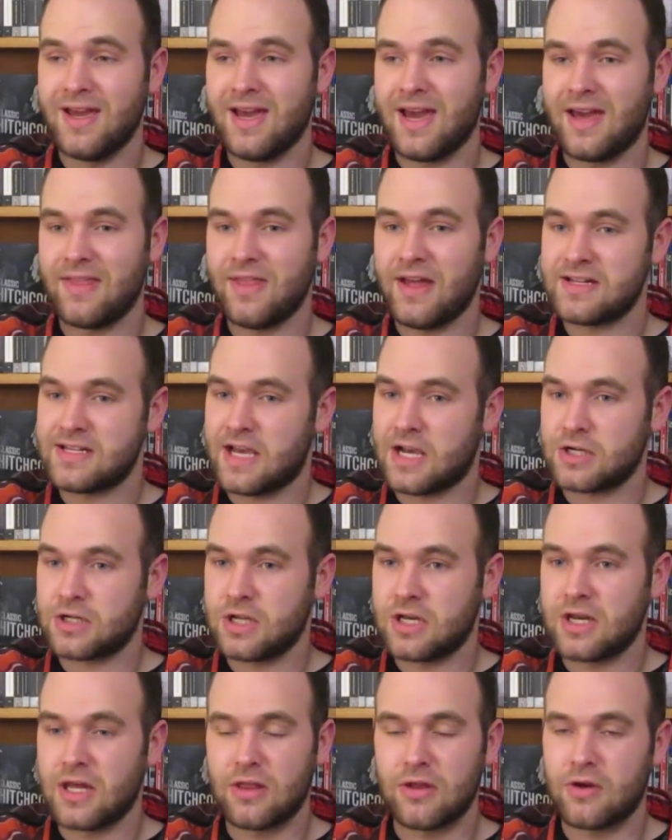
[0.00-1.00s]
And that's
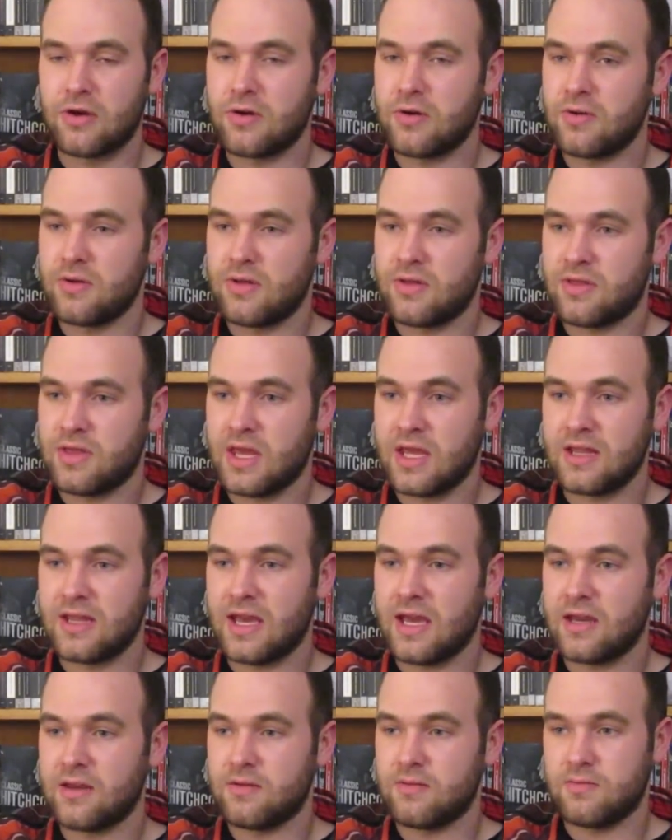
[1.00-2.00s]
actually another thing
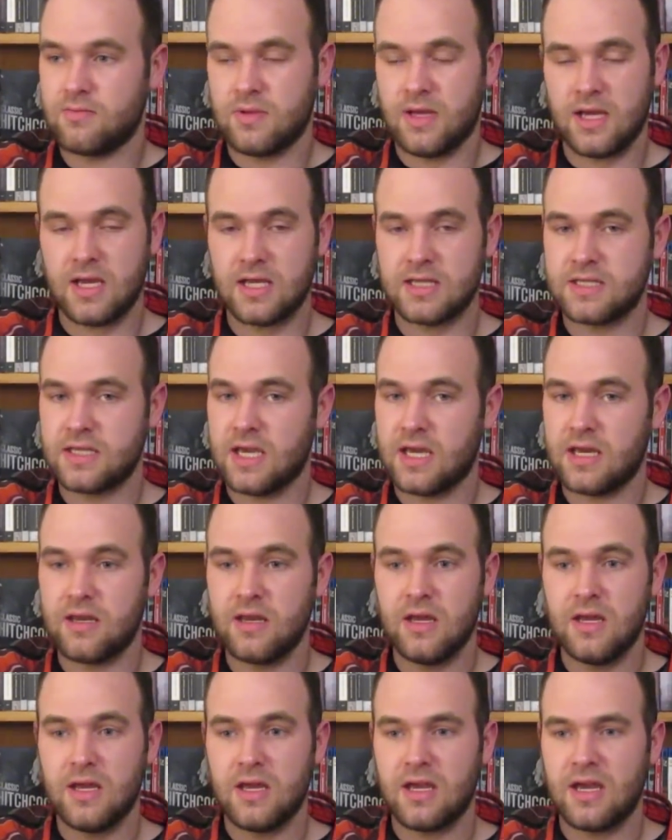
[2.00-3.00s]
that, like I said,
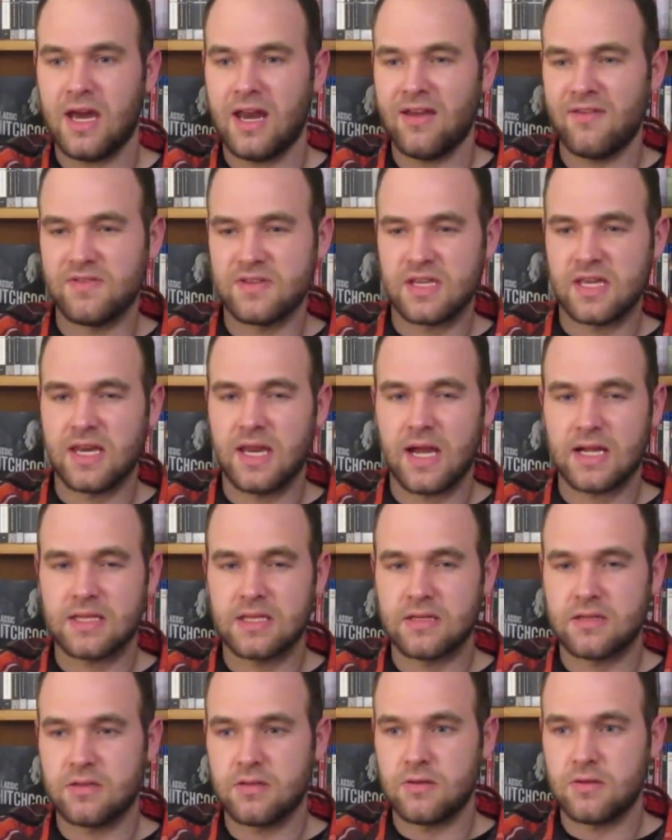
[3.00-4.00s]
kind of is
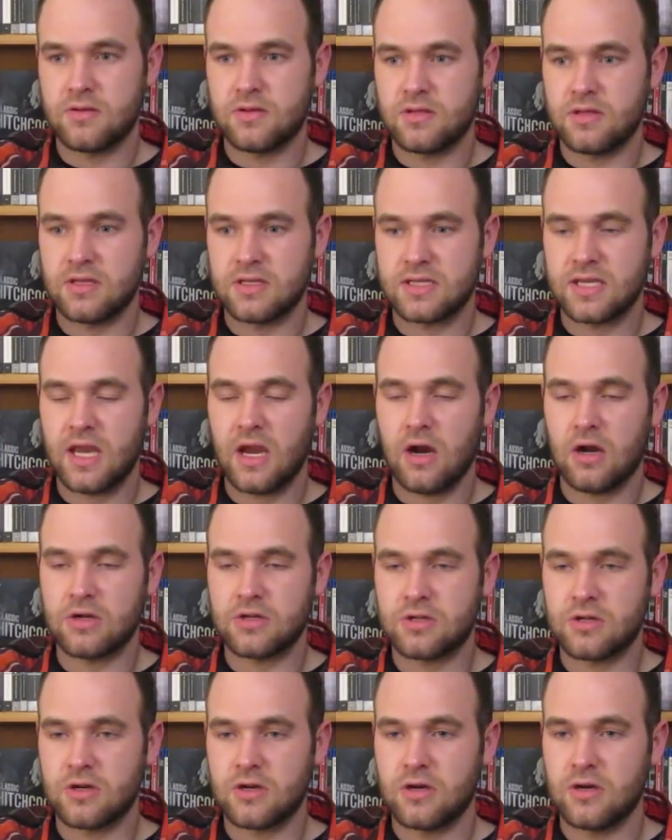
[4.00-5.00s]
connected to this
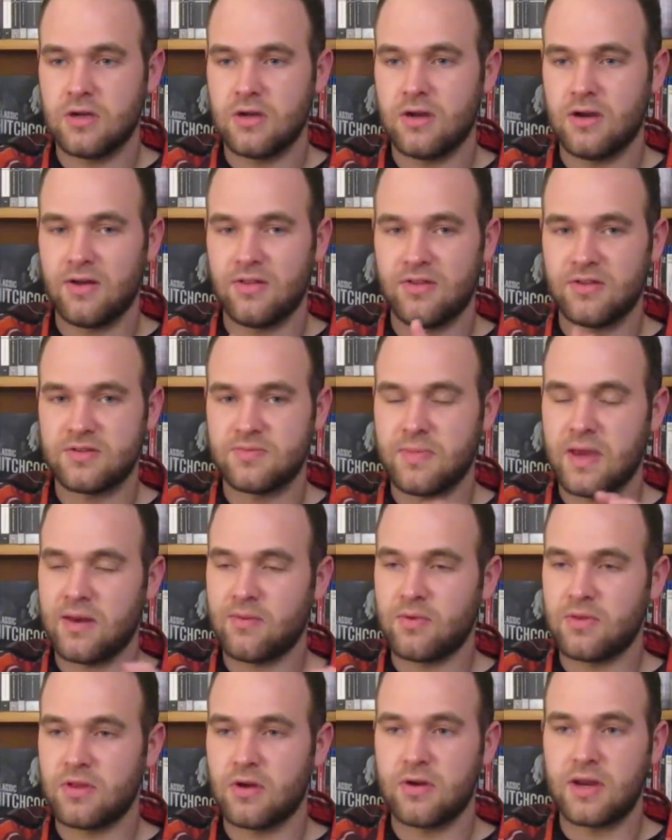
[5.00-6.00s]
character of this
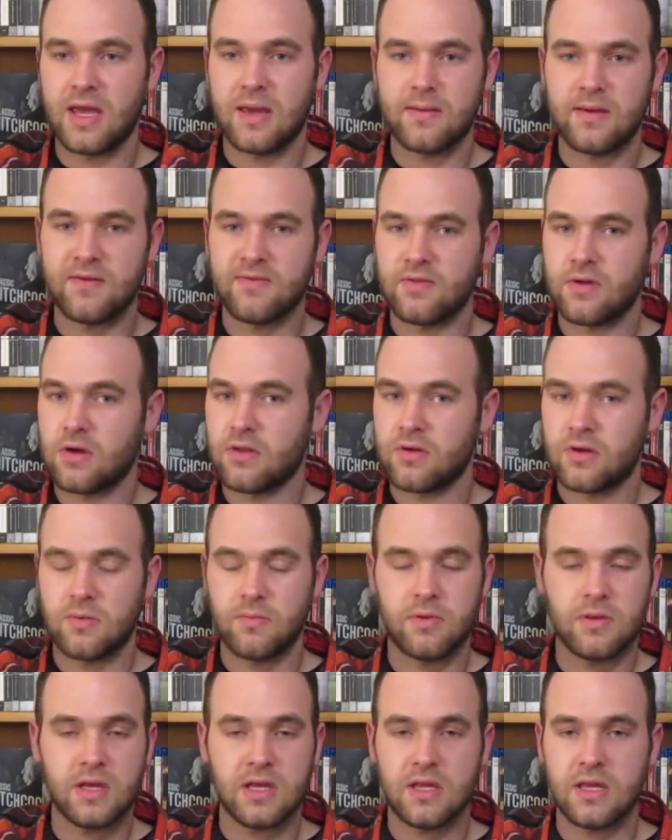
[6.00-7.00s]
man with no name, even though they're
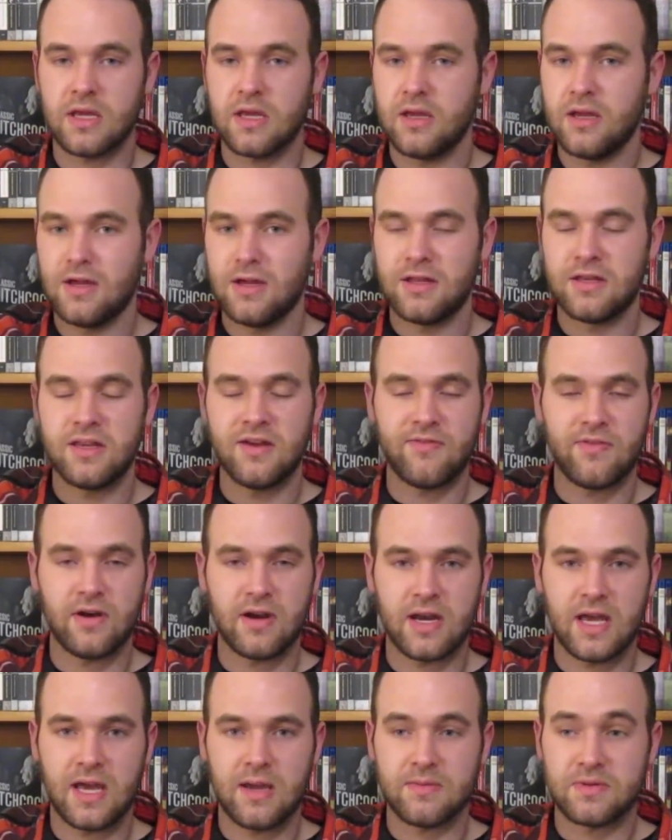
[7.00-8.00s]
completely
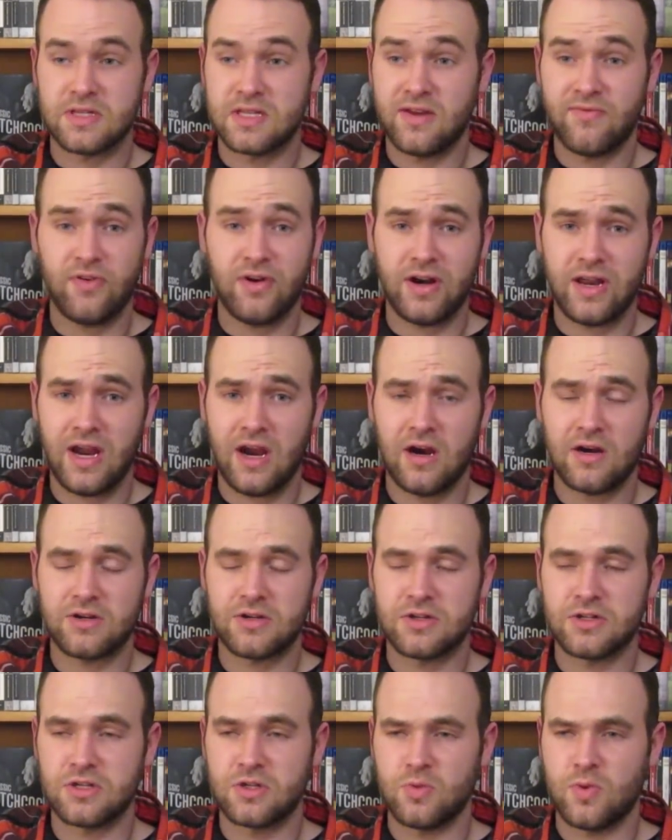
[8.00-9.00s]
different names and different
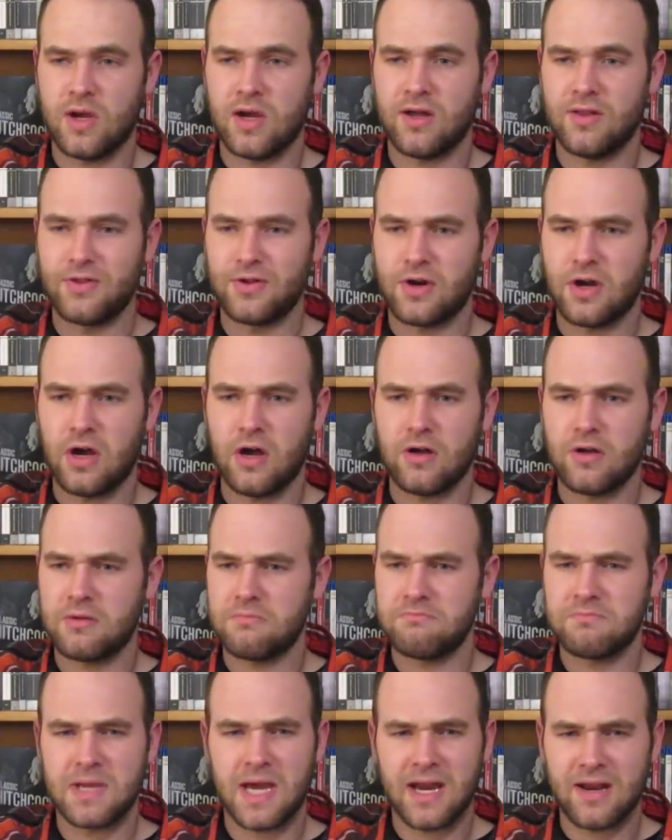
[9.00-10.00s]
characters as well. They're
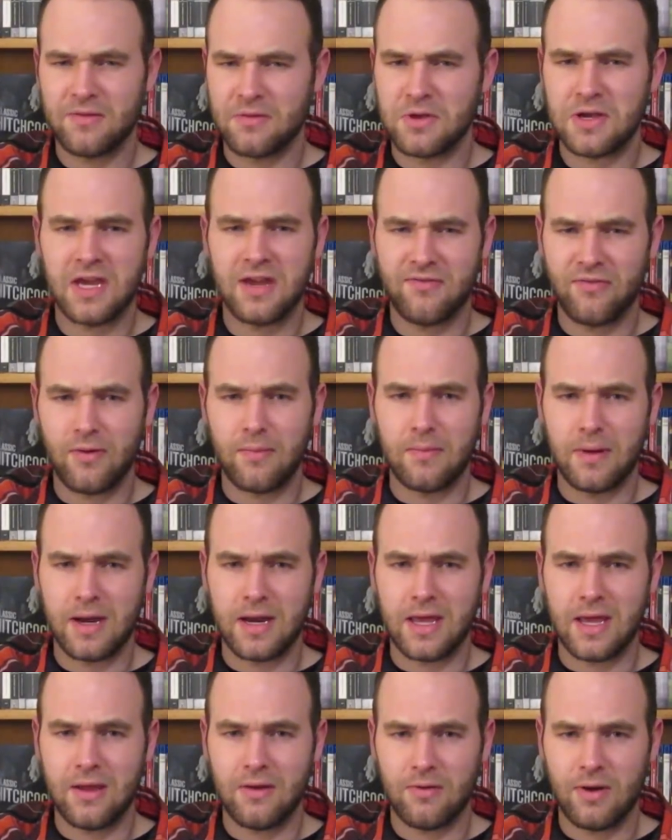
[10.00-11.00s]
all kind of looking for
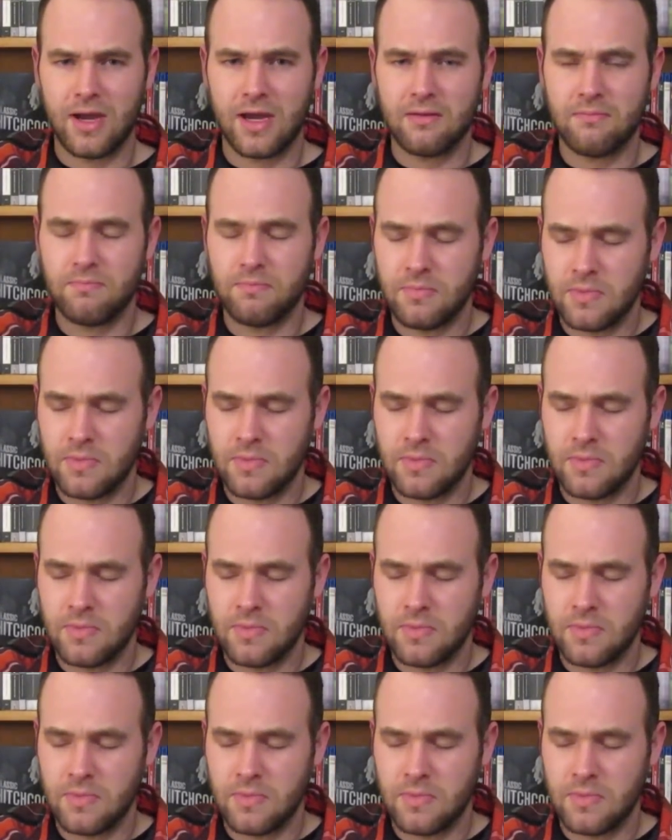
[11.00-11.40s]
money, right?